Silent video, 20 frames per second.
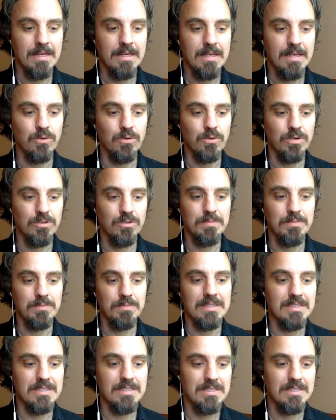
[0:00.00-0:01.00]
in order to
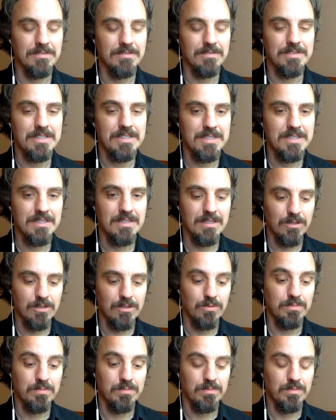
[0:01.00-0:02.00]
make this efficient
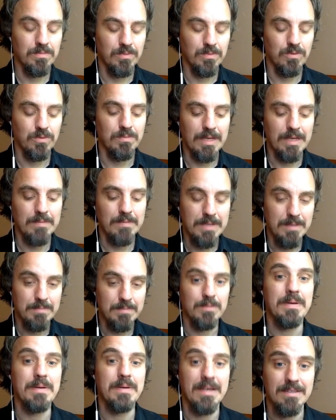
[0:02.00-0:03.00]
and to make people
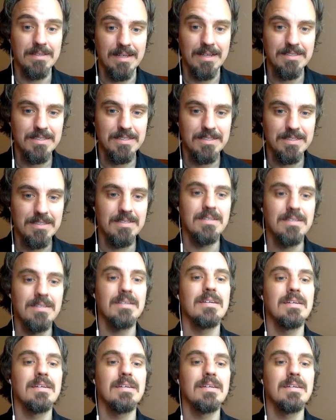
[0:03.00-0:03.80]
pay attention,